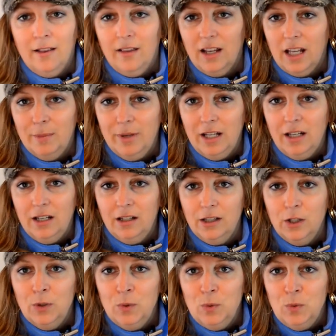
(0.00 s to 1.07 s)
They could be
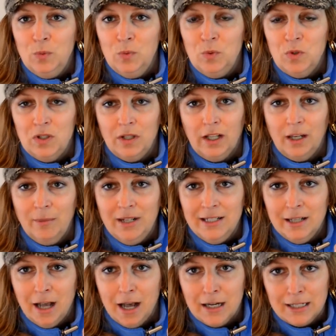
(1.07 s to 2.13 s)
loons, they could be
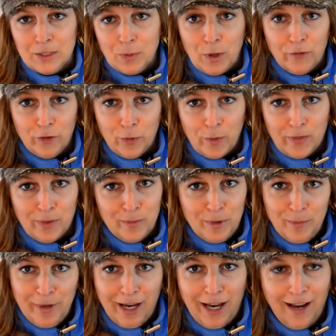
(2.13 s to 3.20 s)
ducks, whatever you want them
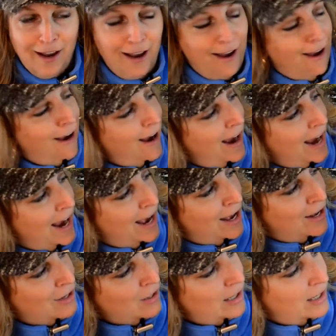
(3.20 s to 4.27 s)
to be.
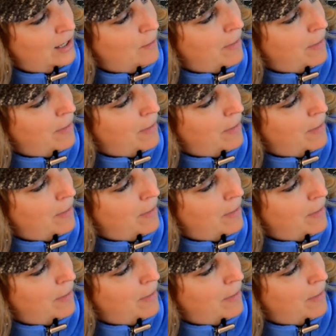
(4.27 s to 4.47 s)
And in the